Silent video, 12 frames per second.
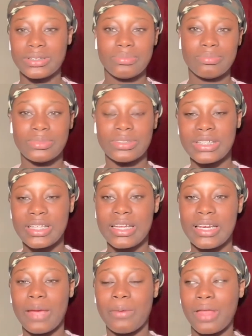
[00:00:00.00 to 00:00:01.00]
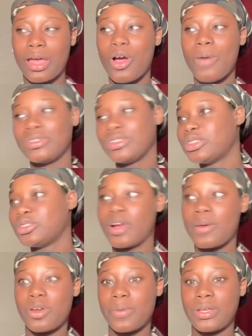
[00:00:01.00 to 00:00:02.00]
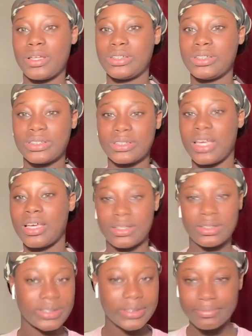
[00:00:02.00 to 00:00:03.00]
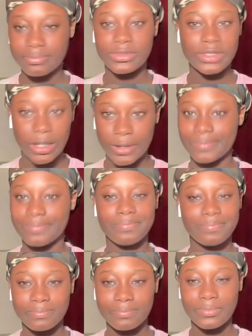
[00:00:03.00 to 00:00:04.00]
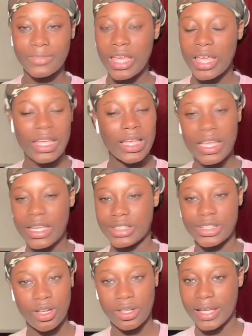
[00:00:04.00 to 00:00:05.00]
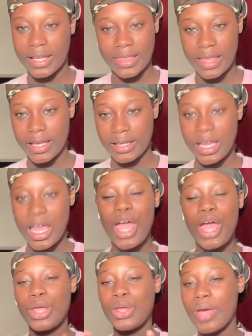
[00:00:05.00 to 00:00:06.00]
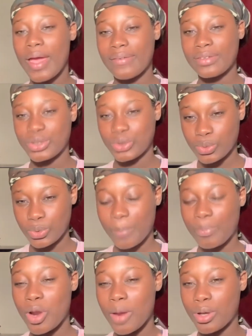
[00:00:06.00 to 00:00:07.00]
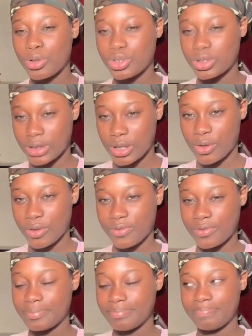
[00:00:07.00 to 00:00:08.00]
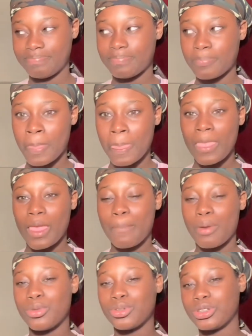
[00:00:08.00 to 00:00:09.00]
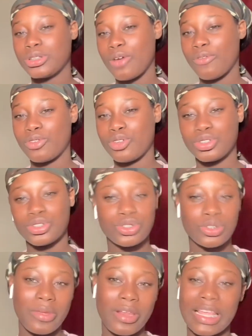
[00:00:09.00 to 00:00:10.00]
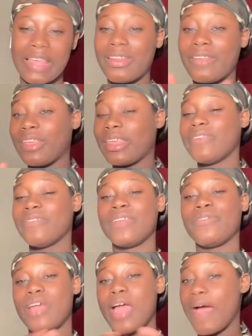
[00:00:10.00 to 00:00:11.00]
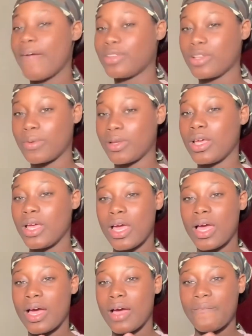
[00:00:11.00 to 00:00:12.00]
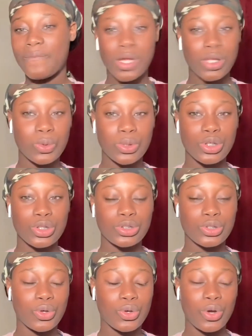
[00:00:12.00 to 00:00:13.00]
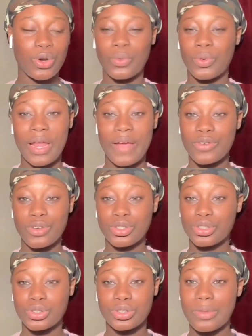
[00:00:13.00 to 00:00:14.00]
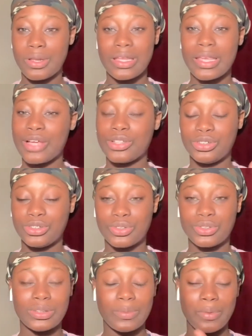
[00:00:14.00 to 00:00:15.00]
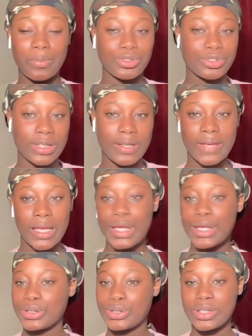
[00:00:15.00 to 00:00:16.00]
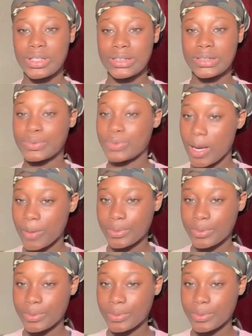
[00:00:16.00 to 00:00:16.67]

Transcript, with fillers: seeing it be like, oh, just subscribe to their page just cause. No, it is not like that. You have to promote yourself. Promote yourself on your social media, even if even if you have a little bit of followers or whatever on your social media accounts, you still should promote yourself so you get subscribers.